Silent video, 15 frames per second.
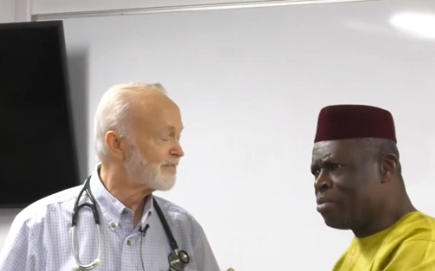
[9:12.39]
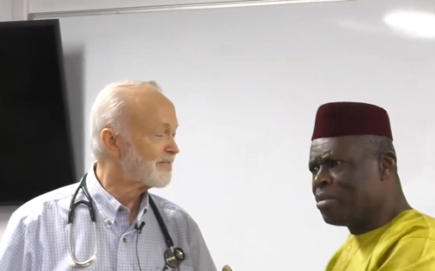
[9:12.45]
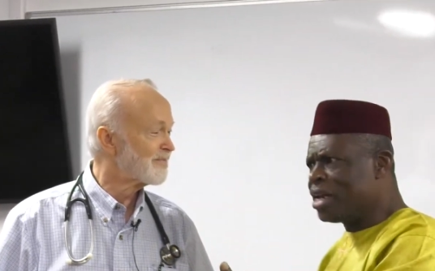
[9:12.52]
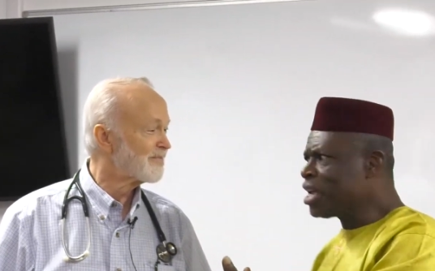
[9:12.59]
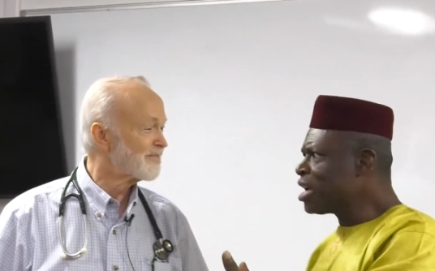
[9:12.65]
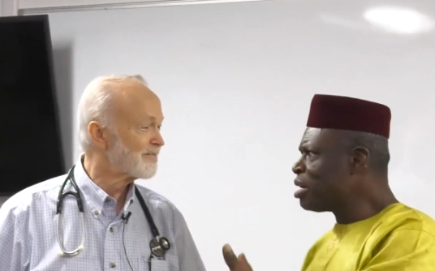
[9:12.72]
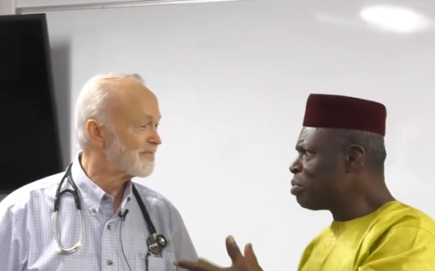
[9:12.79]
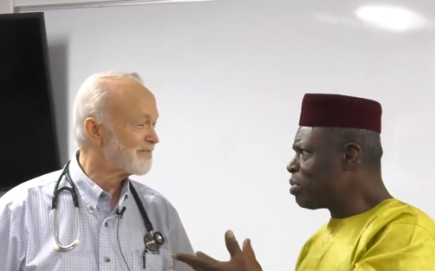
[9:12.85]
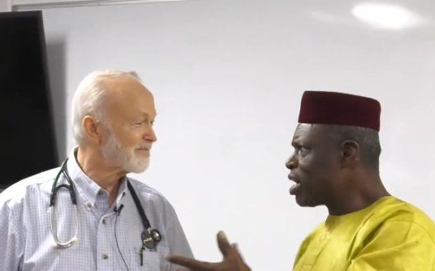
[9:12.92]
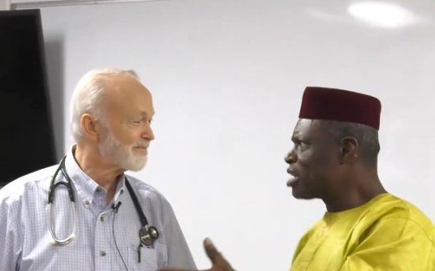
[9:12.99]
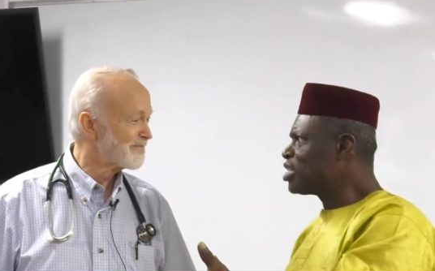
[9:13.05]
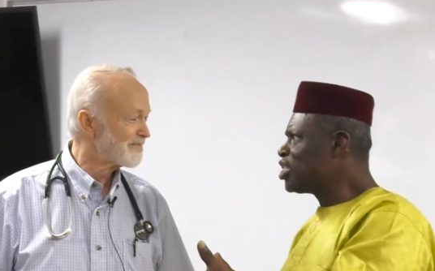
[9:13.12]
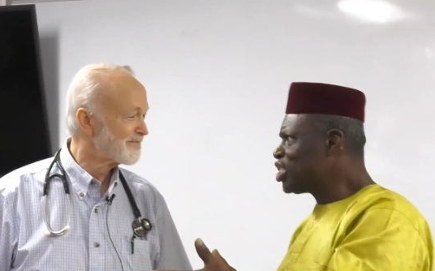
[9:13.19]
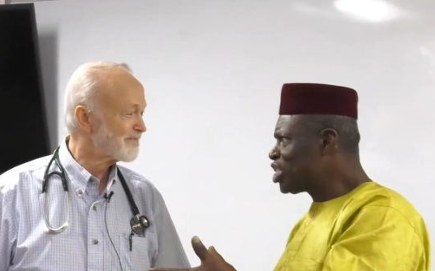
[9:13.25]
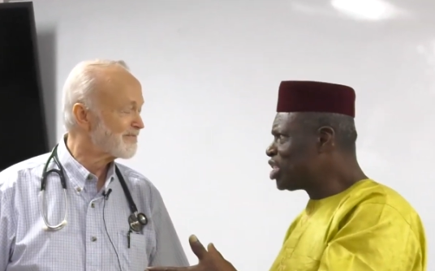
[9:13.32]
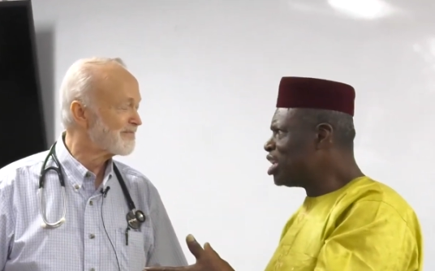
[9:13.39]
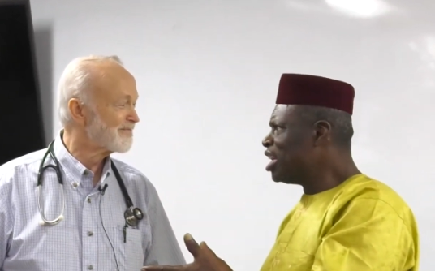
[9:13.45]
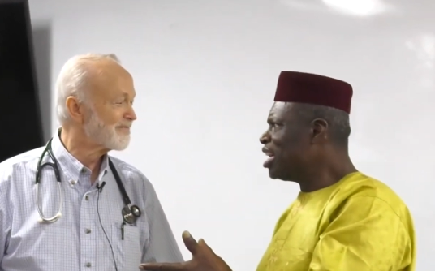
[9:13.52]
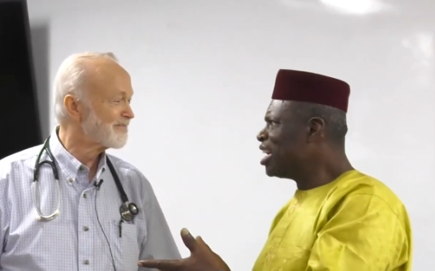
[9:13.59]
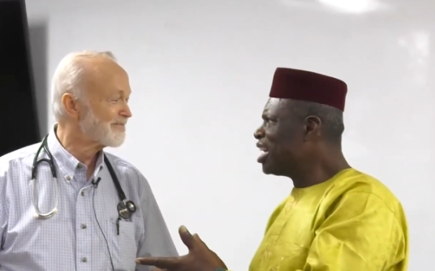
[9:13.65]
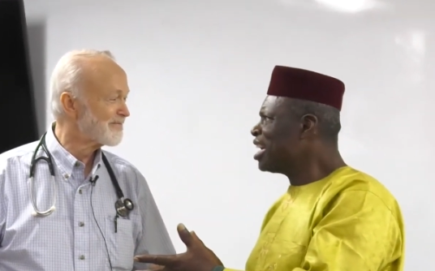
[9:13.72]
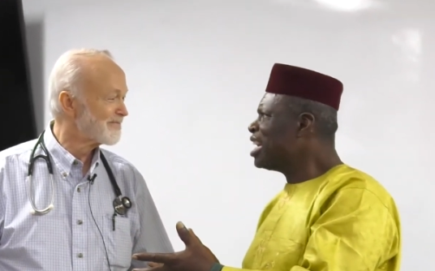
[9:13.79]
Speaker 1: a medical
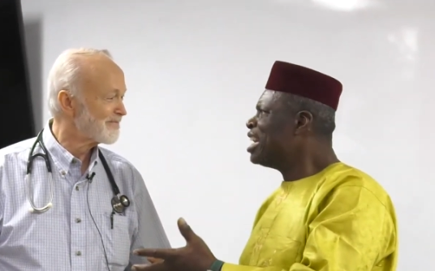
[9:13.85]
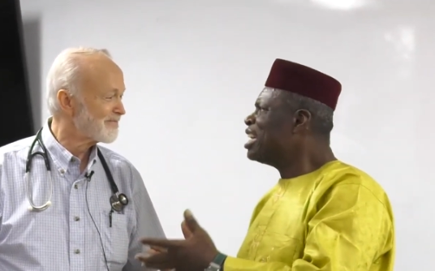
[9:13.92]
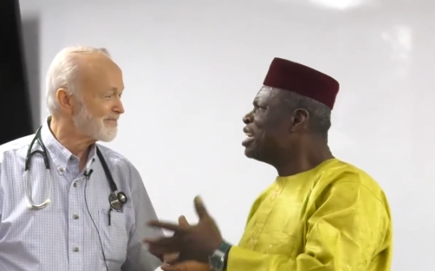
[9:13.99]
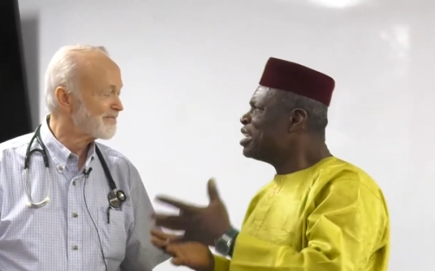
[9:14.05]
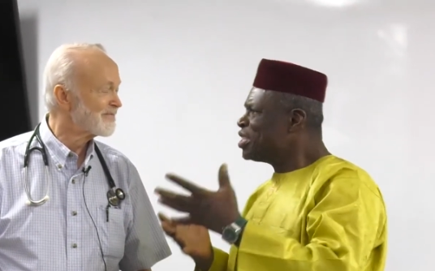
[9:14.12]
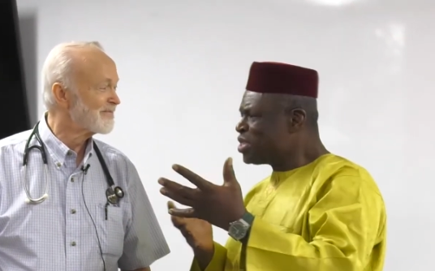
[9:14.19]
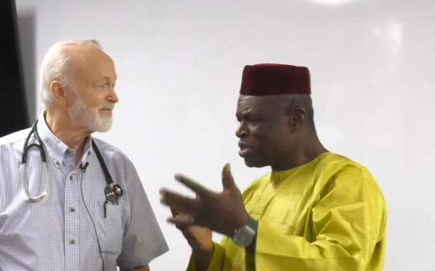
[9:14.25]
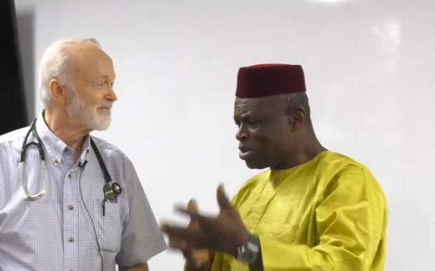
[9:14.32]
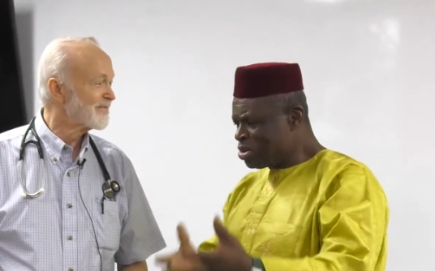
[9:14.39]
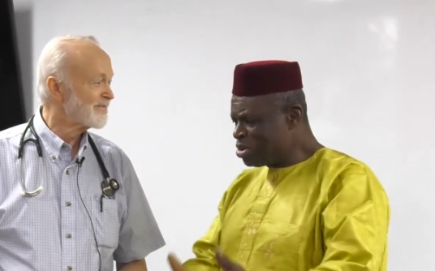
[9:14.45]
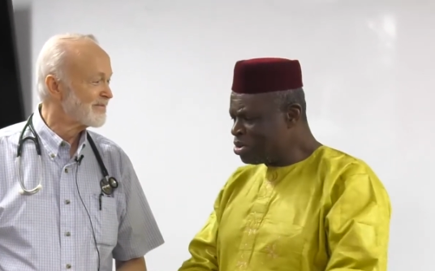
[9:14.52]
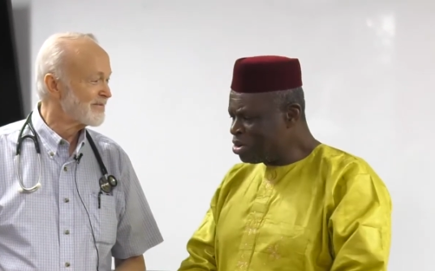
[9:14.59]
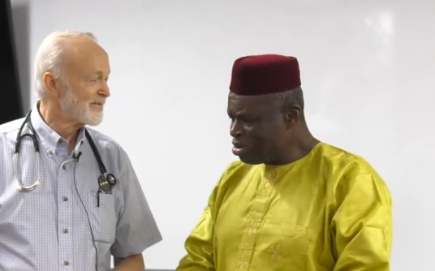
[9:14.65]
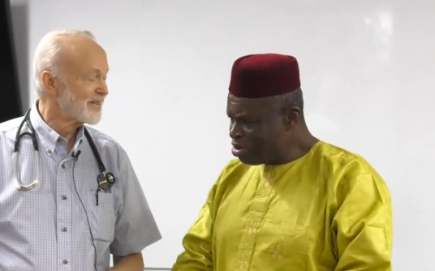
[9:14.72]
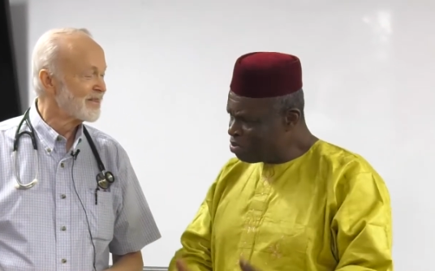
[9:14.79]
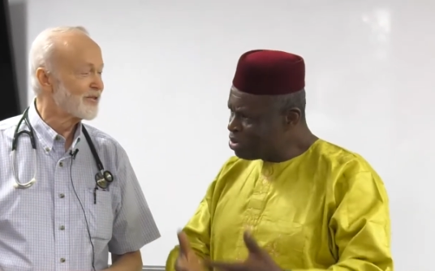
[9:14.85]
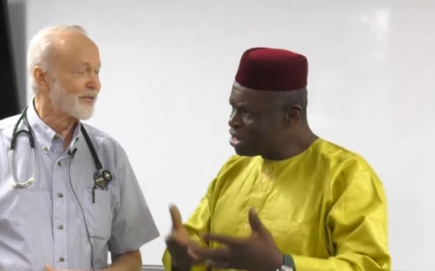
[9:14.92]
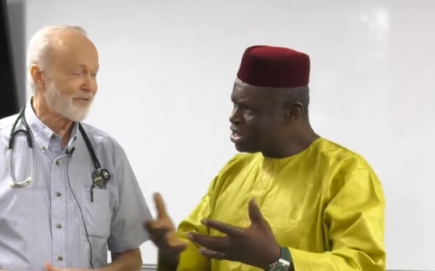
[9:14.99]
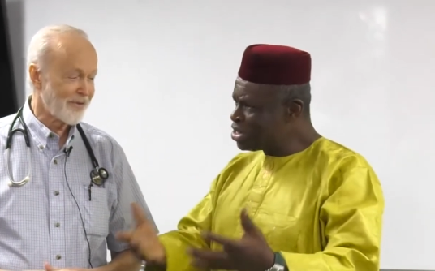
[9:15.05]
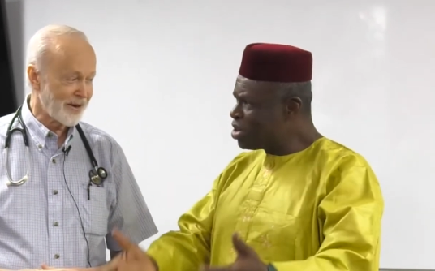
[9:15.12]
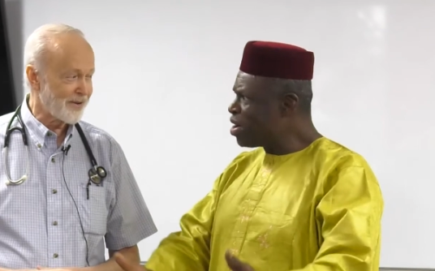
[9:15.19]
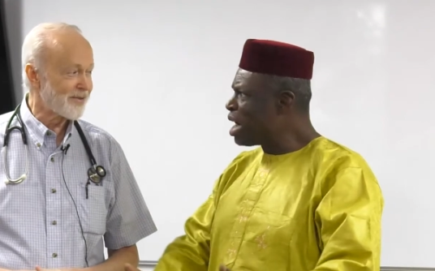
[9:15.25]
practitioner to
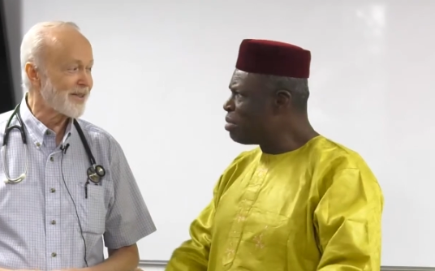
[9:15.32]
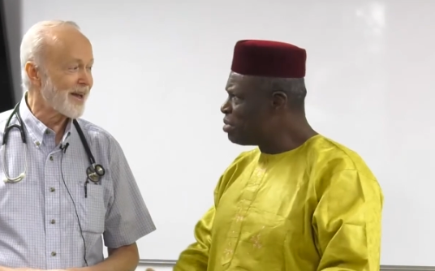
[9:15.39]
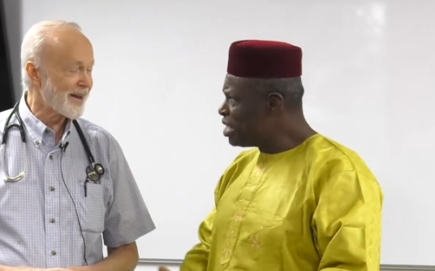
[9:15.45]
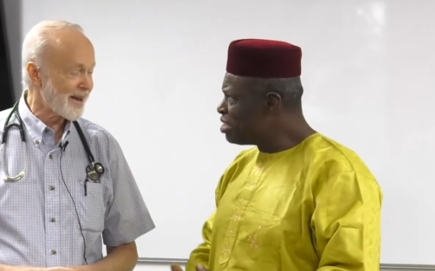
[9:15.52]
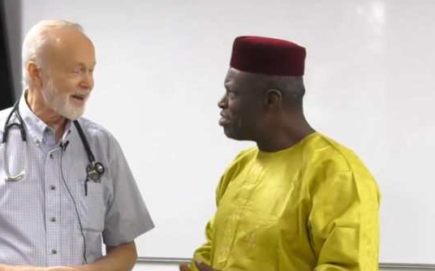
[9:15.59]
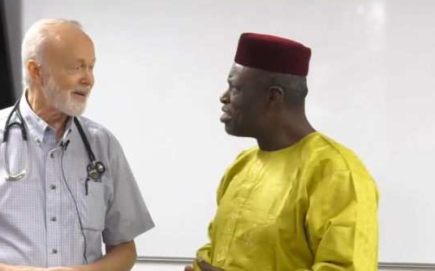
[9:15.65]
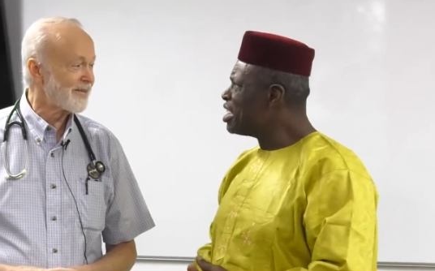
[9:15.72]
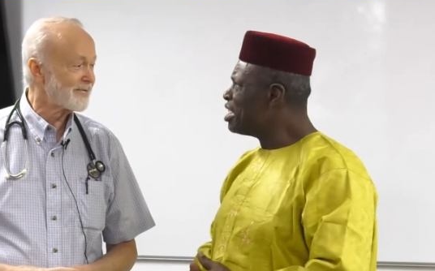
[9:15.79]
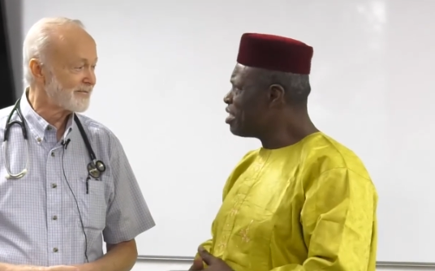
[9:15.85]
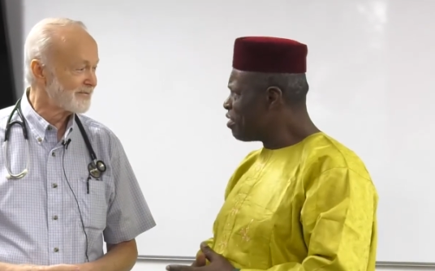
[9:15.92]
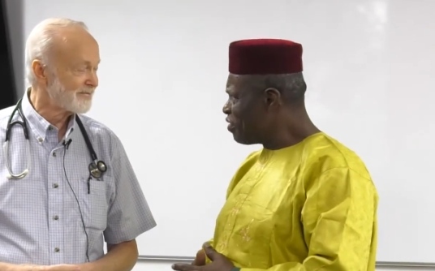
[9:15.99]
to figure that out.